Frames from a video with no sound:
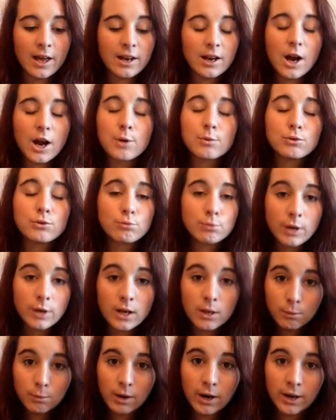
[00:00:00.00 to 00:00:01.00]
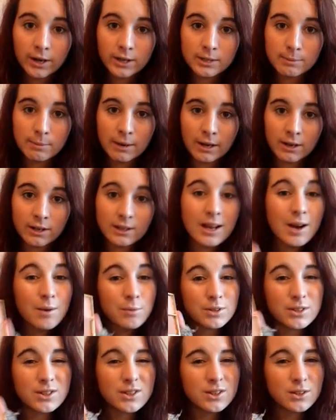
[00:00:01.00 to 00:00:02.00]
and I was really worried about it. That
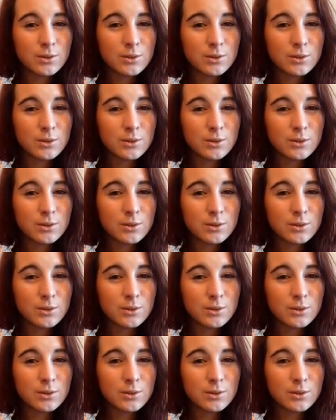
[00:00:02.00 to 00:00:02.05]
was